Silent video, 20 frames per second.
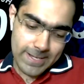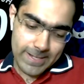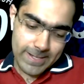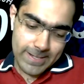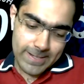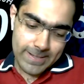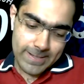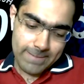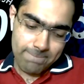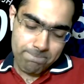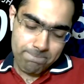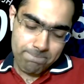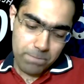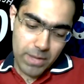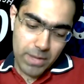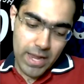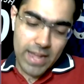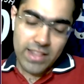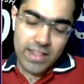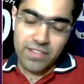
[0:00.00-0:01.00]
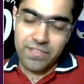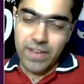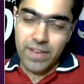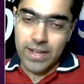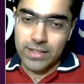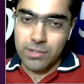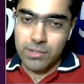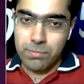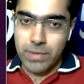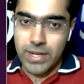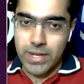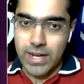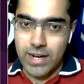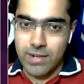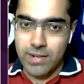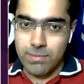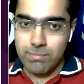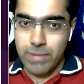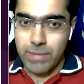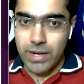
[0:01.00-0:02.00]
and the fact that we
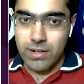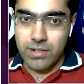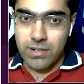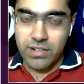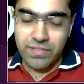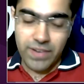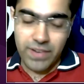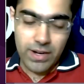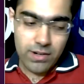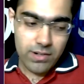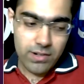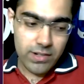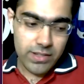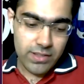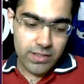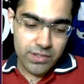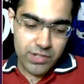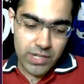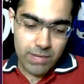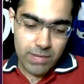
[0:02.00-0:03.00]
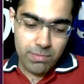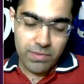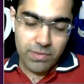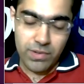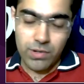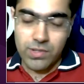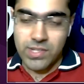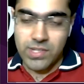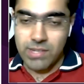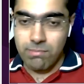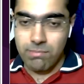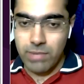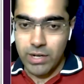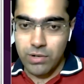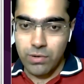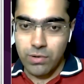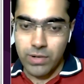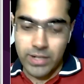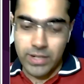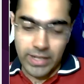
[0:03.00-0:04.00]
get a better defender in the shape of
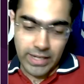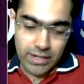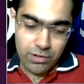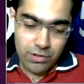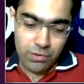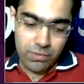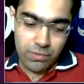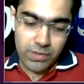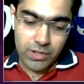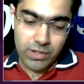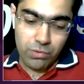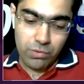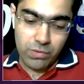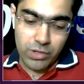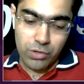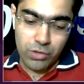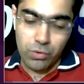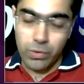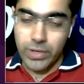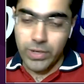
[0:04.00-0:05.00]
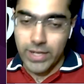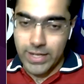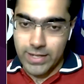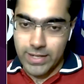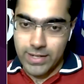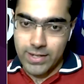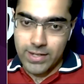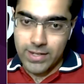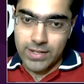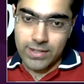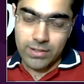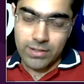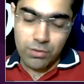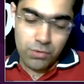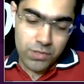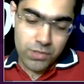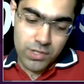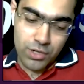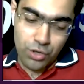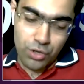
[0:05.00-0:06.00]
Semedo or Dean over Cody
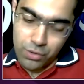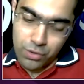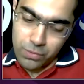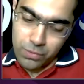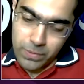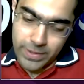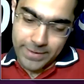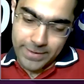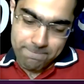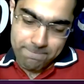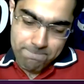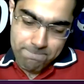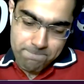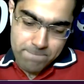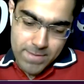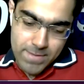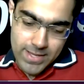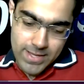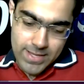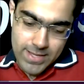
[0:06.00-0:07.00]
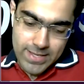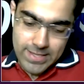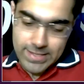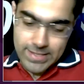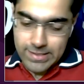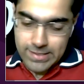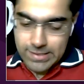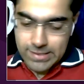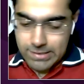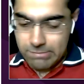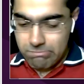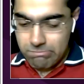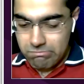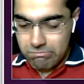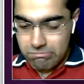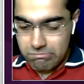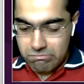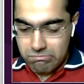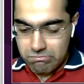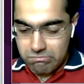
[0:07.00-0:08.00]
goes a long way.
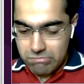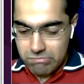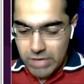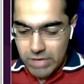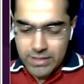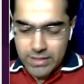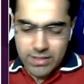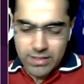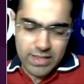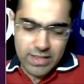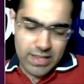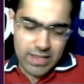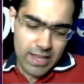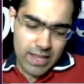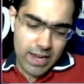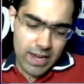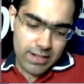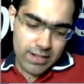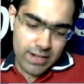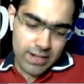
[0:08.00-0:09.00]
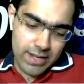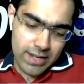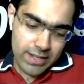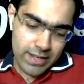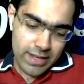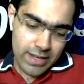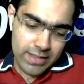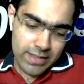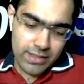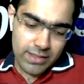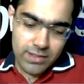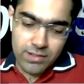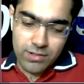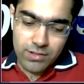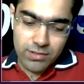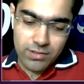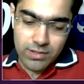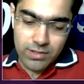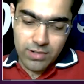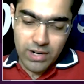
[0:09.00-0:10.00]
Other than that, I think
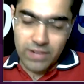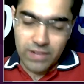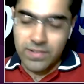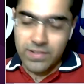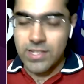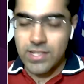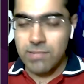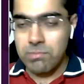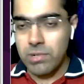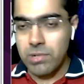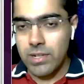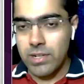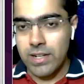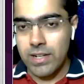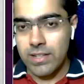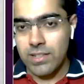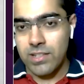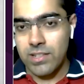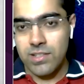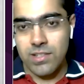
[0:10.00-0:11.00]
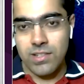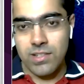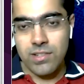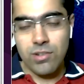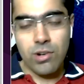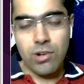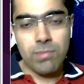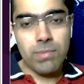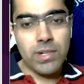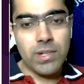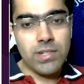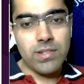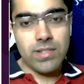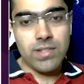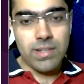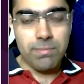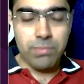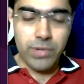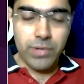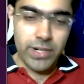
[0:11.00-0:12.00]
the draft is similar, and there's not much to
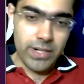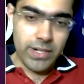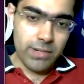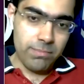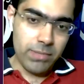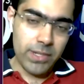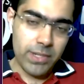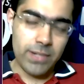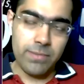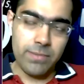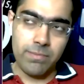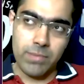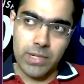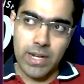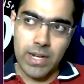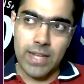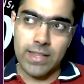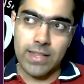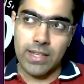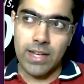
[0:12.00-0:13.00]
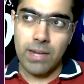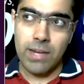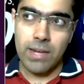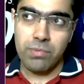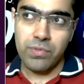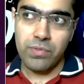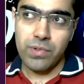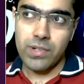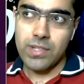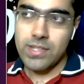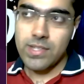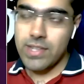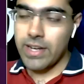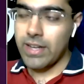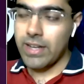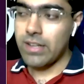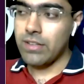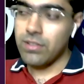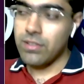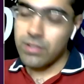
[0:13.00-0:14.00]
separate it. But I think I prefer the
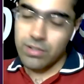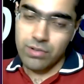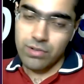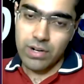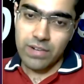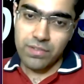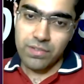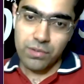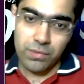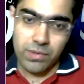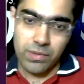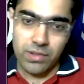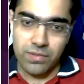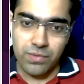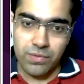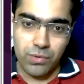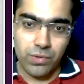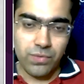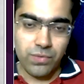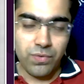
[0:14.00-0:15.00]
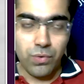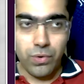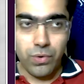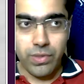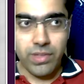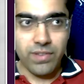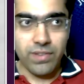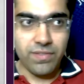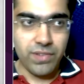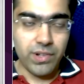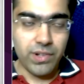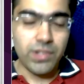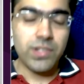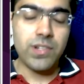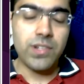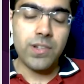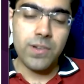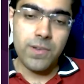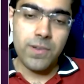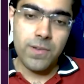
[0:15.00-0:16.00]
second and third draft over the fourth and
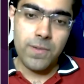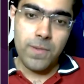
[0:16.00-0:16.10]
first.